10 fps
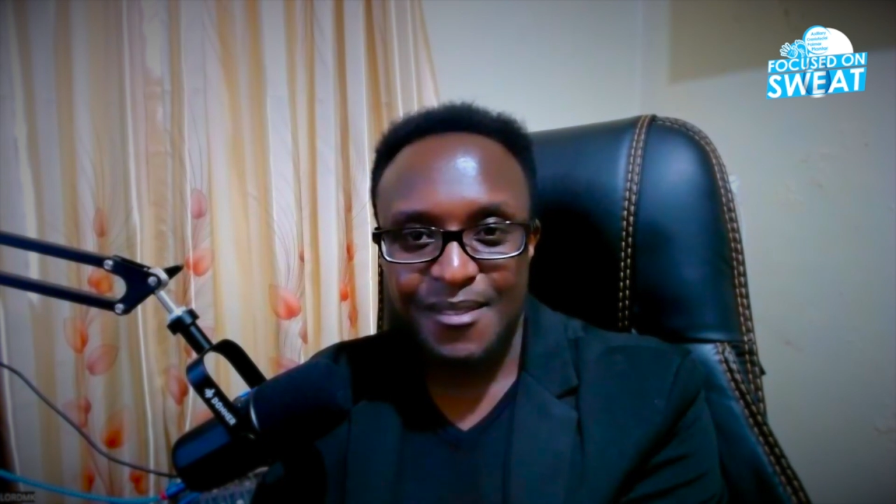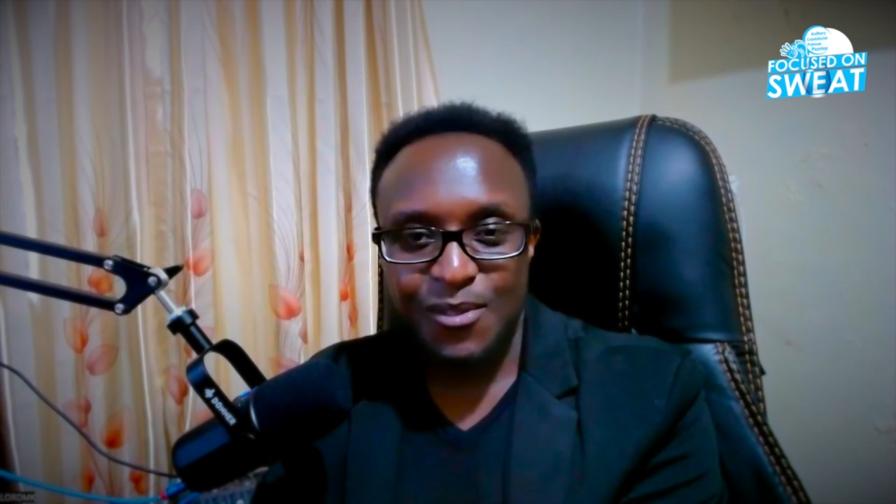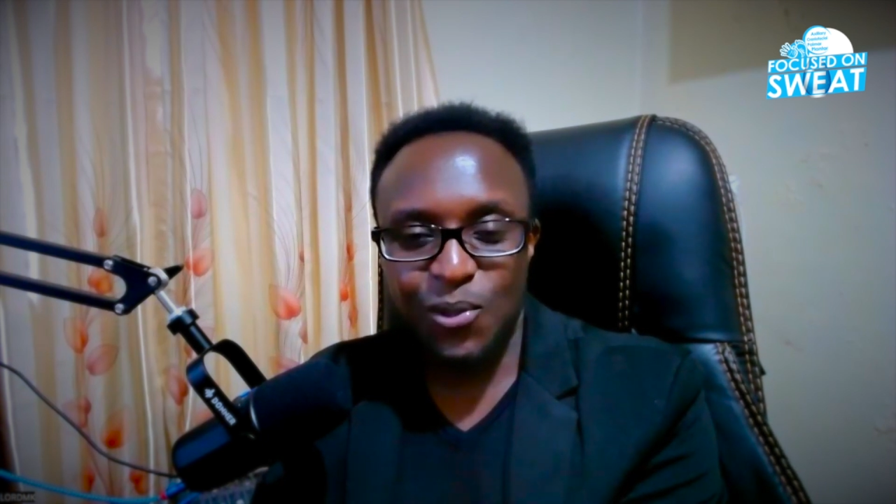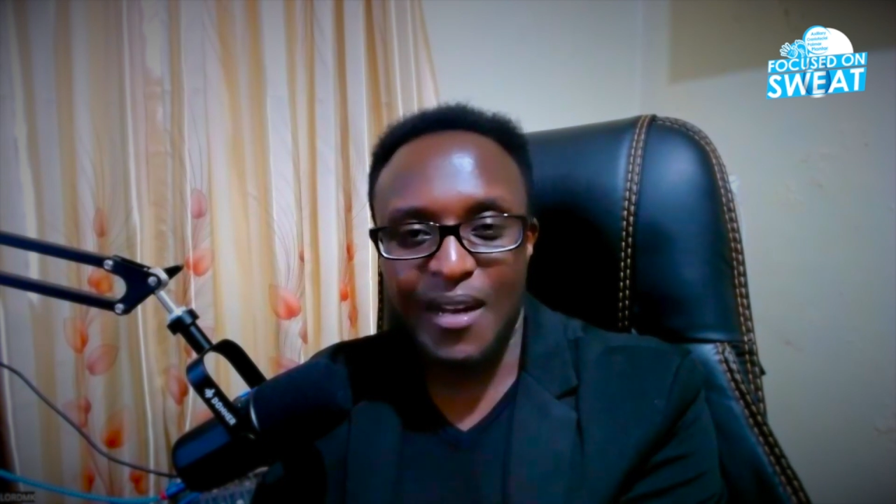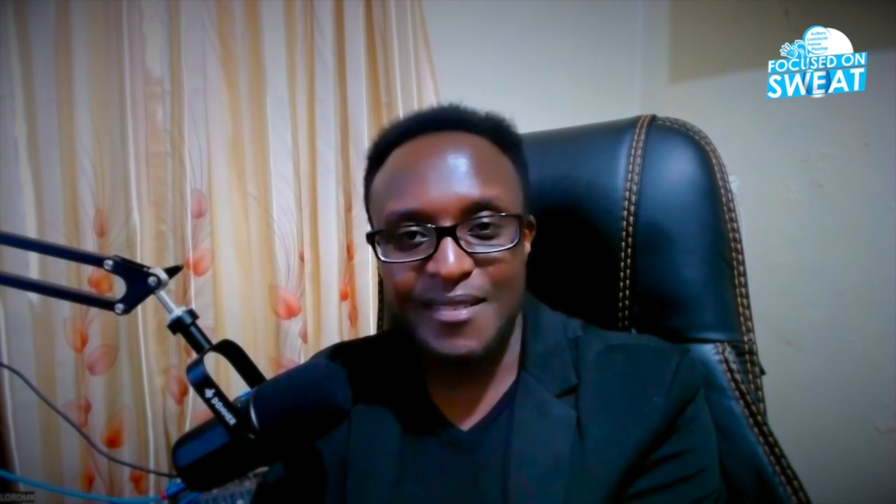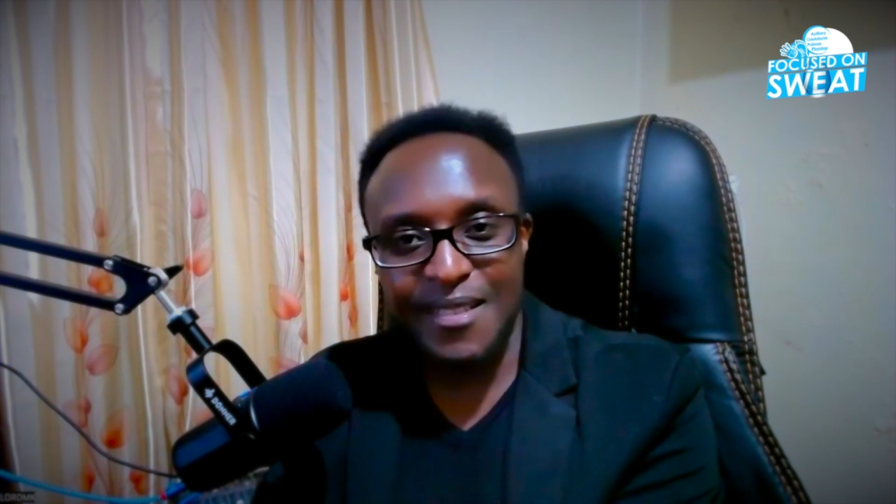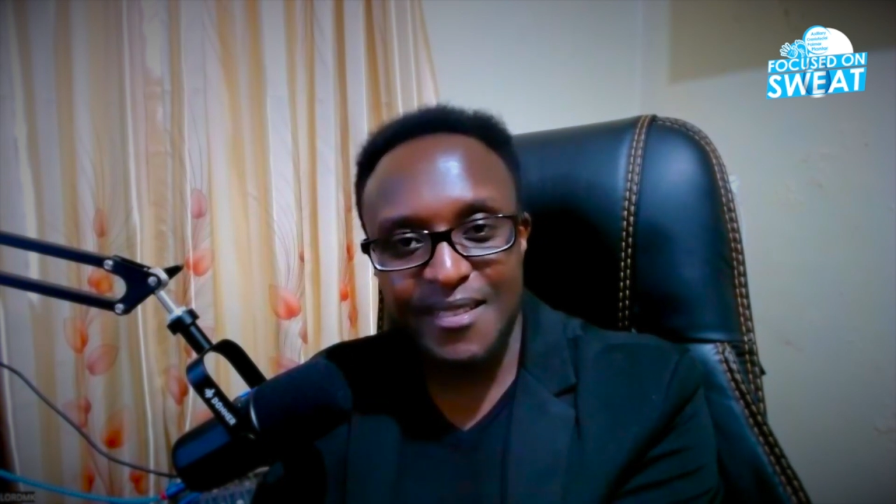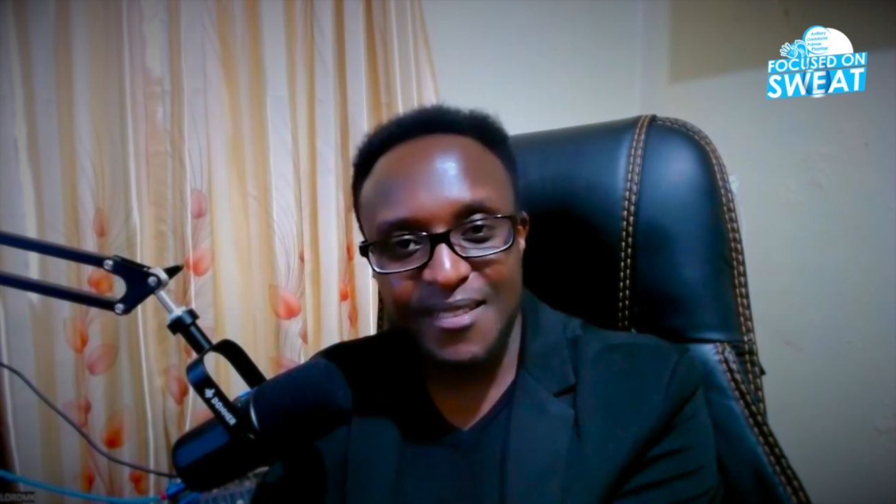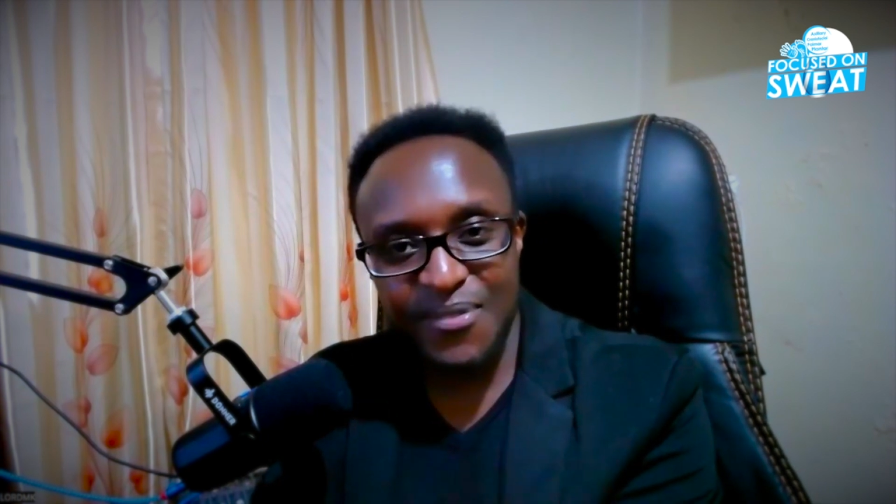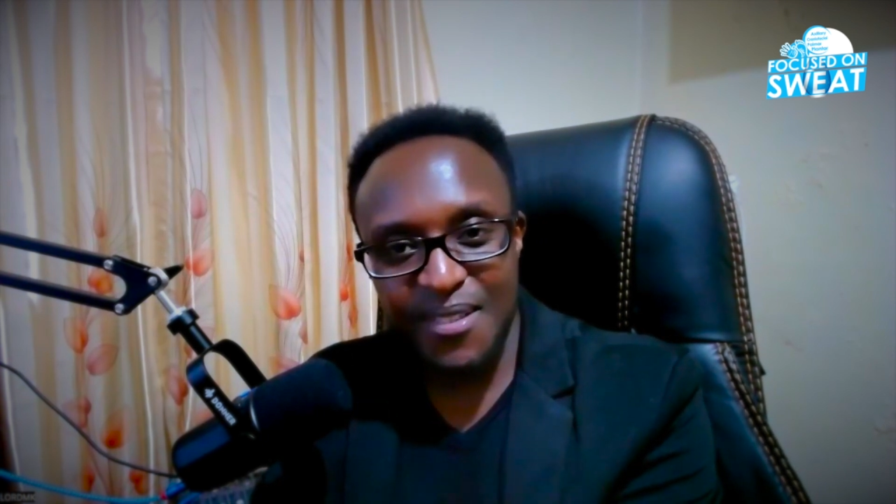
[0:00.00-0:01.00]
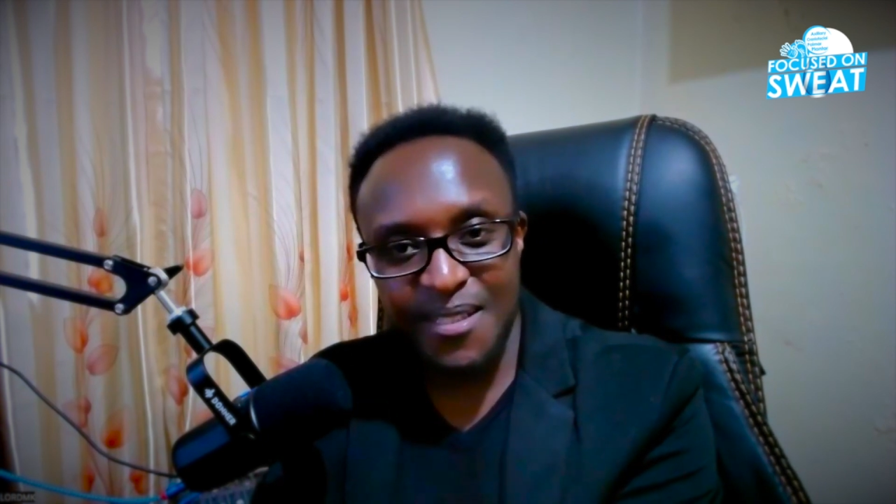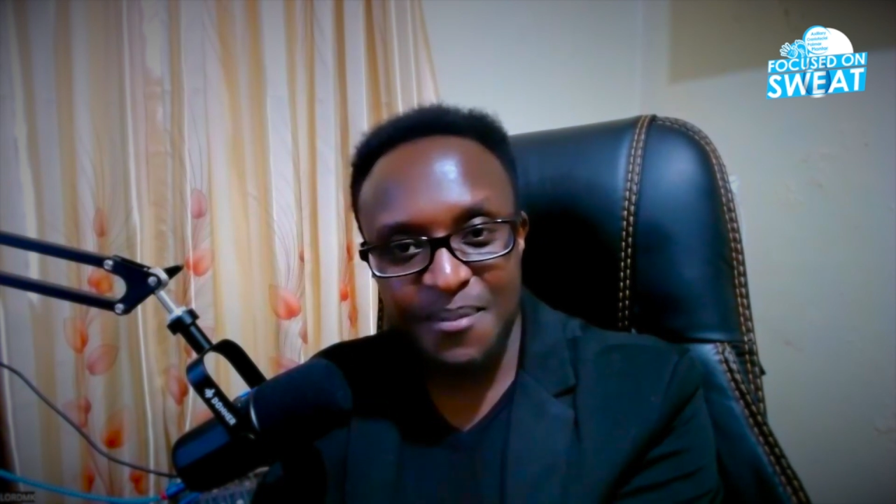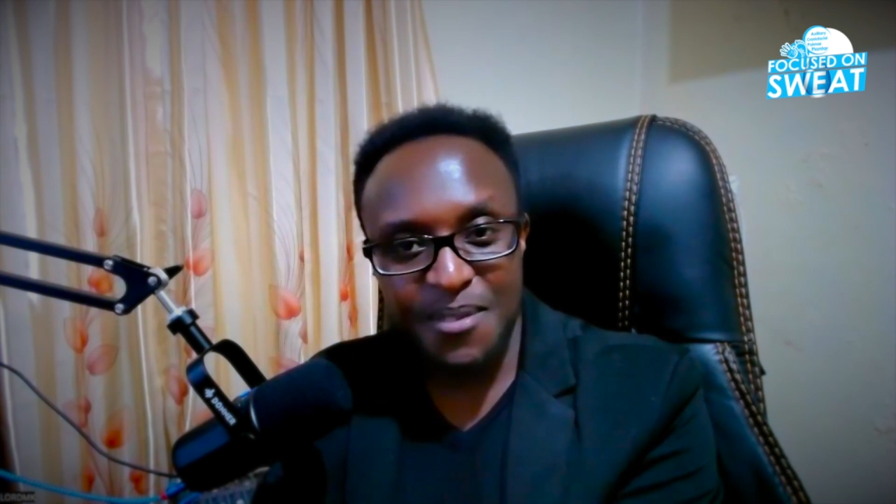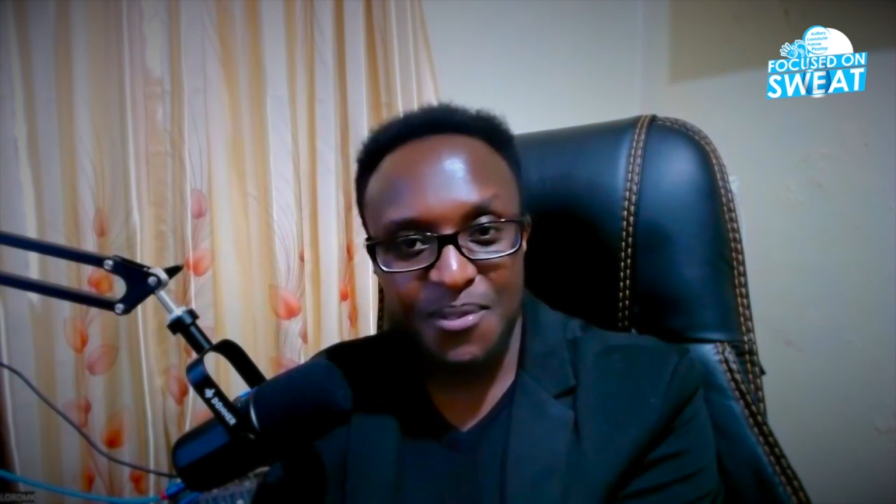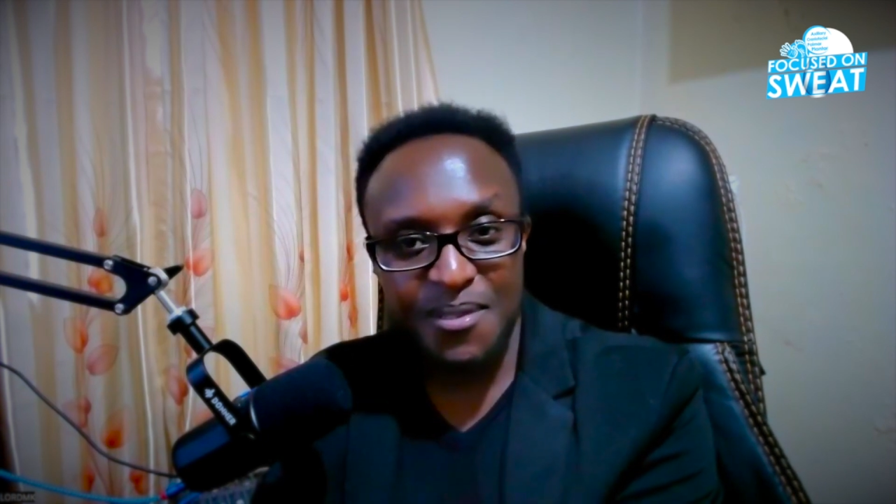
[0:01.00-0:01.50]
to a certified
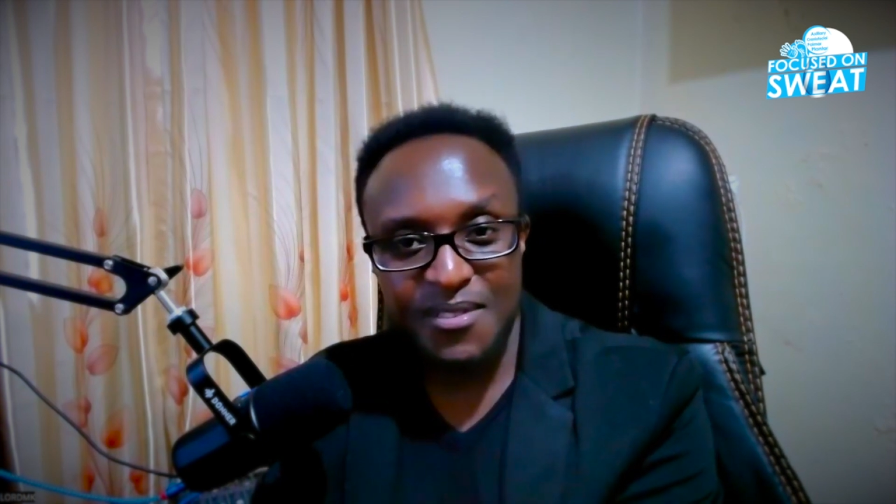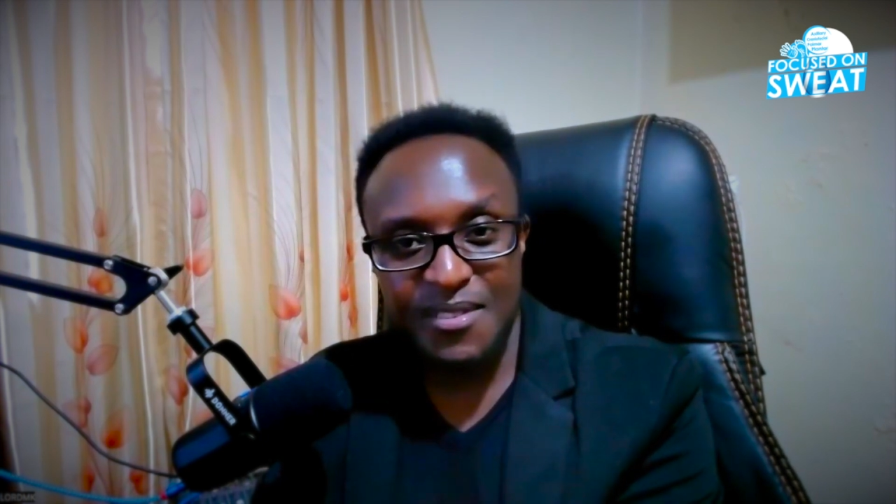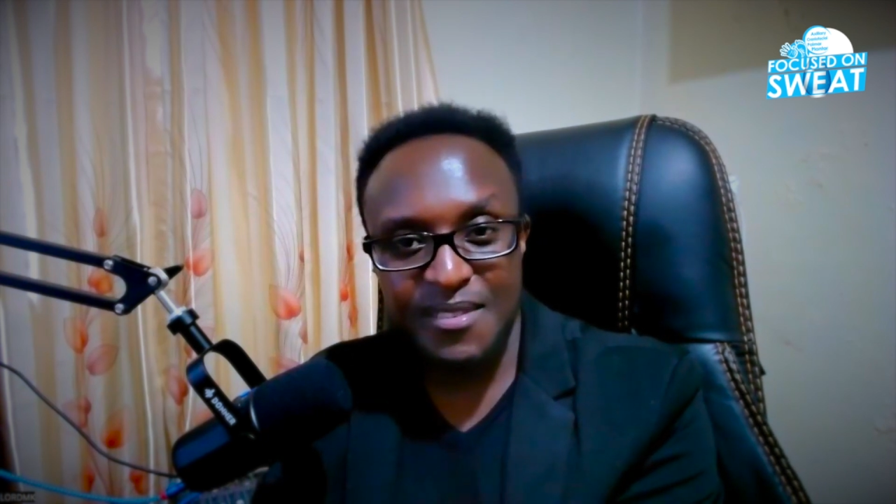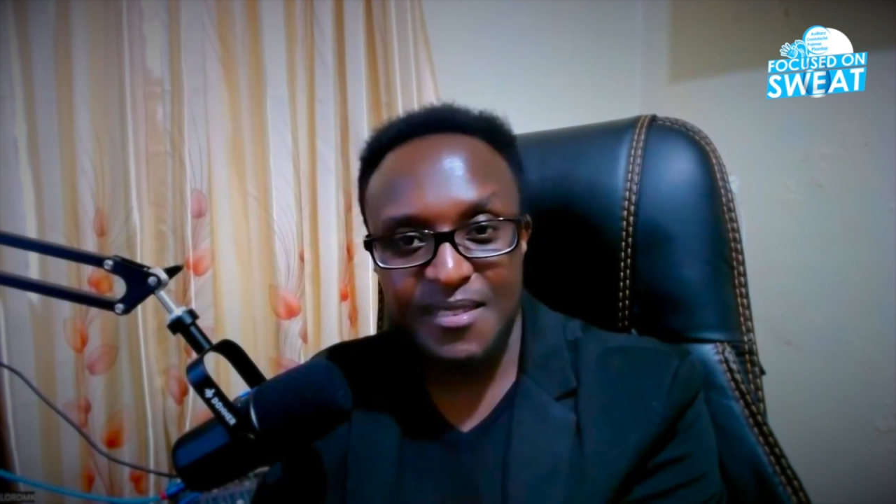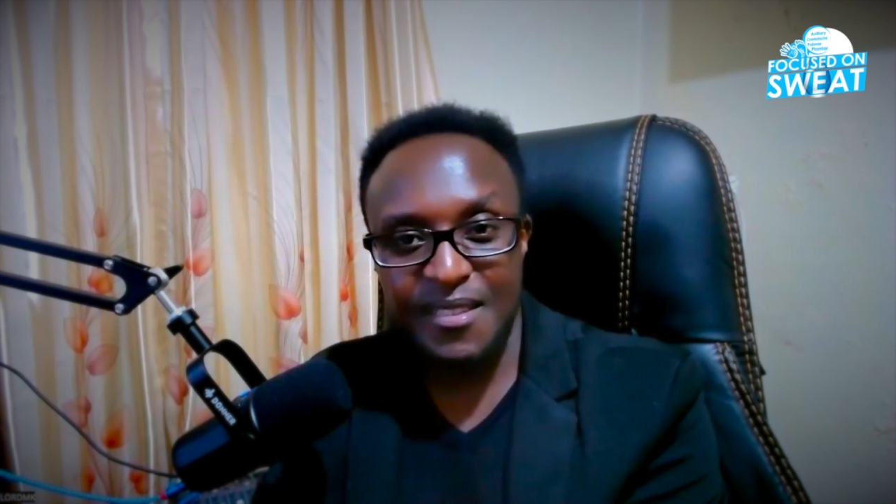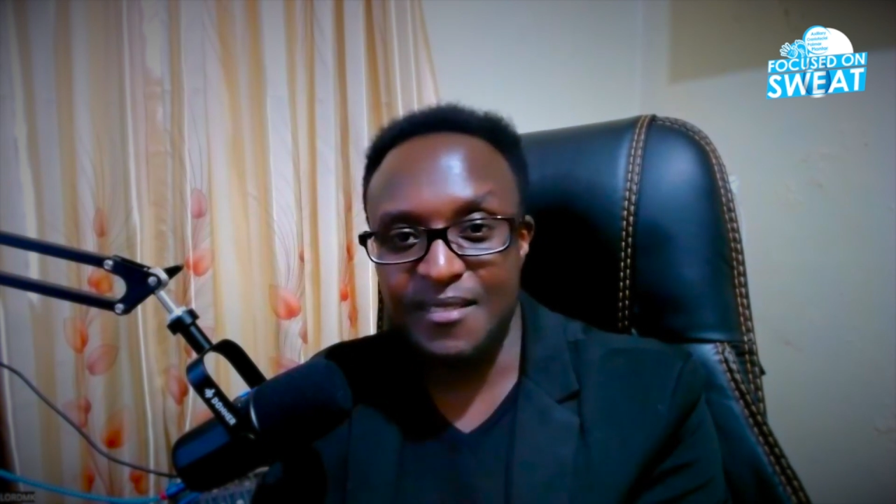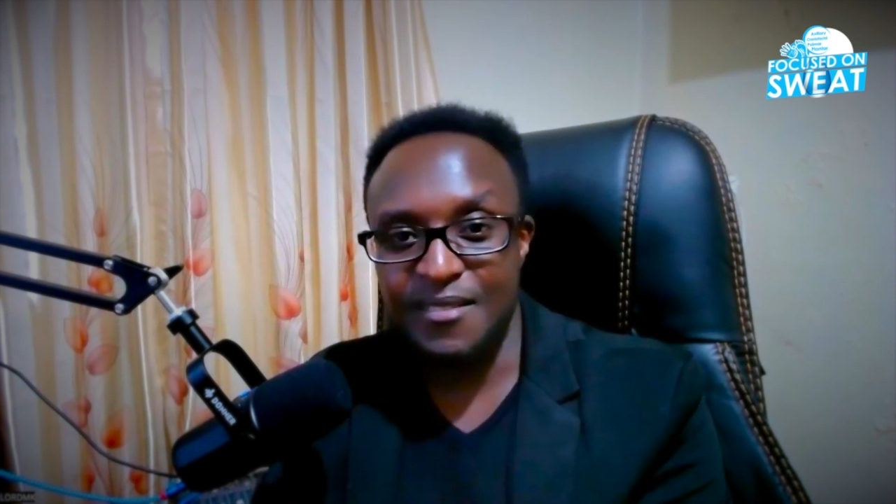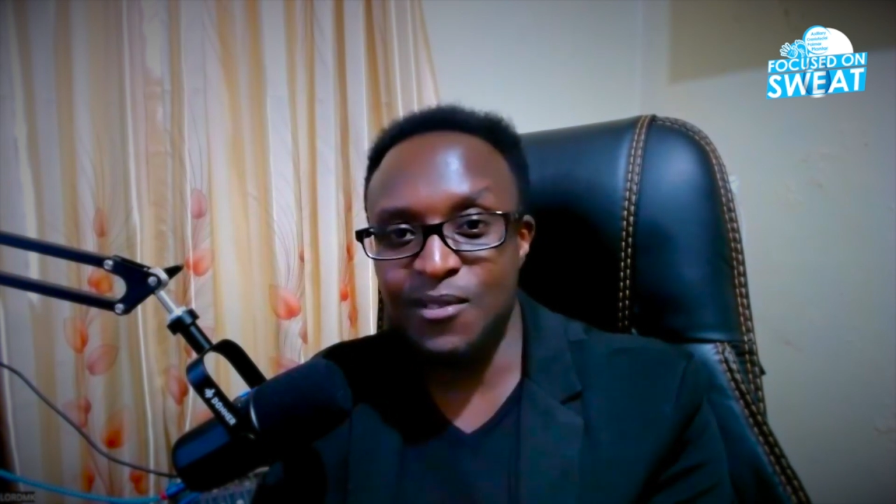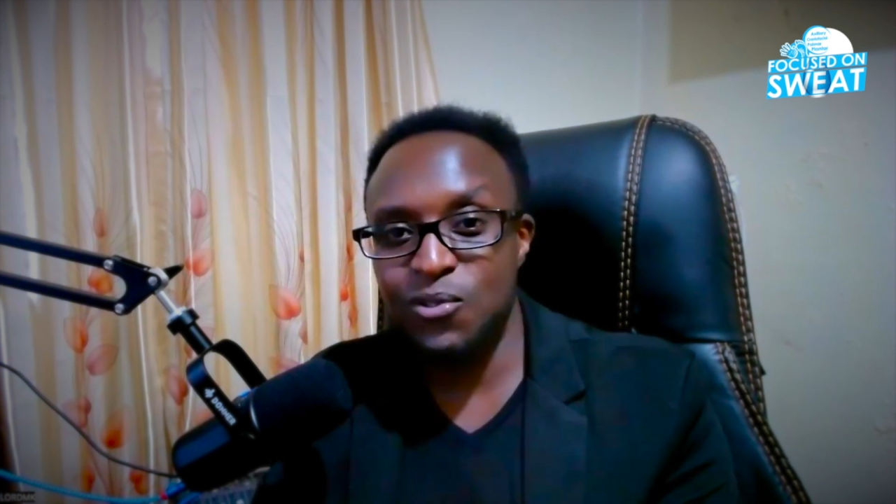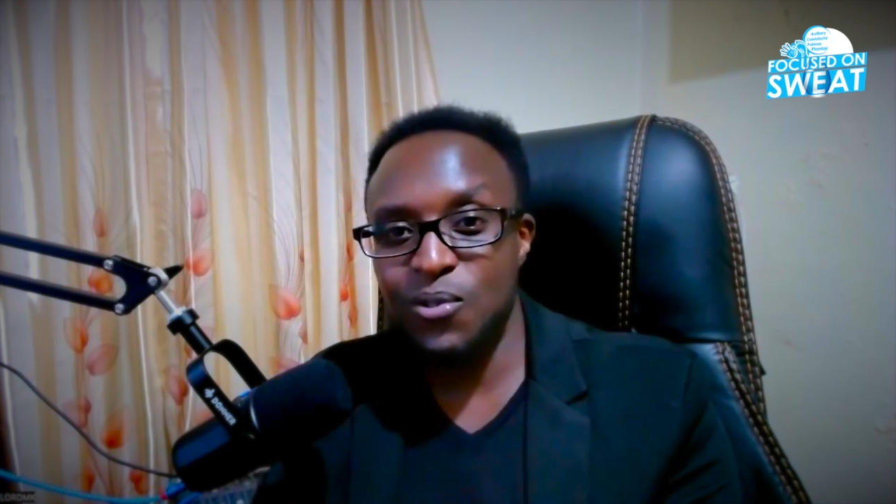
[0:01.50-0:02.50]
dermatologist that is going